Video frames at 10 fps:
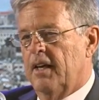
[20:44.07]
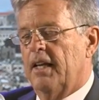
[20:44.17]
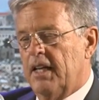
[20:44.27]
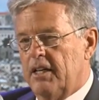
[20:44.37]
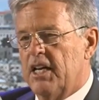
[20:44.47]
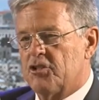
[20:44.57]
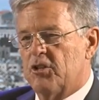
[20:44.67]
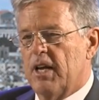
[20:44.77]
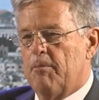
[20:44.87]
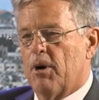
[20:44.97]
And then
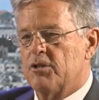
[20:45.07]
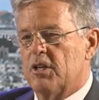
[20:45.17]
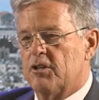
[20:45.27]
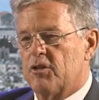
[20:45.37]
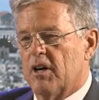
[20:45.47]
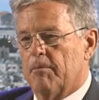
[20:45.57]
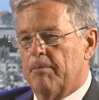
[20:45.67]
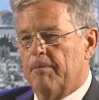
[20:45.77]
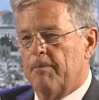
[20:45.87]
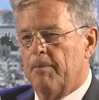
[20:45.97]
yesterday, President Trump
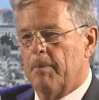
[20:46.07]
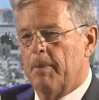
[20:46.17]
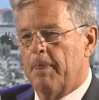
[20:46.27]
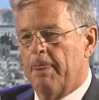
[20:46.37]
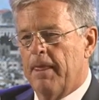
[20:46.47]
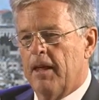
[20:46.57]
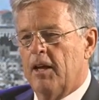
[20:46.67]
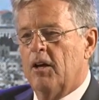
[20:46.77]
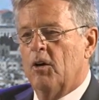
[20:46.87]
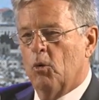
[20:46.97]

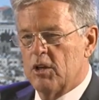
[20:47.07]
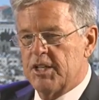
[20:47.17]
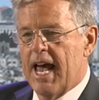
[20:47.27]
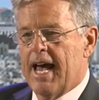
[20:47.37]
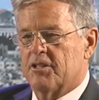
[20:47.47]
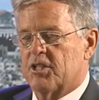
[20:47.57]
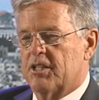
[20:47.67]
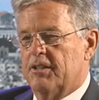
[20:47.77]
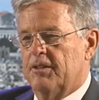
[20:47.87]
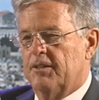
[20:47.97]
was asked